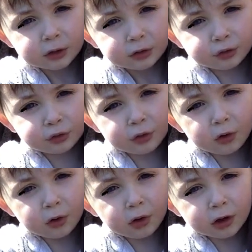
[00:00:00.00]

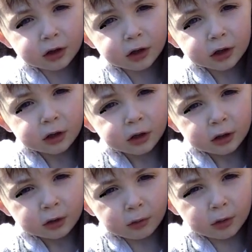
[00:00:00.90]
store
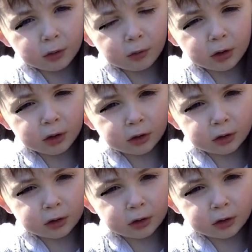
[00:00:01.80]
or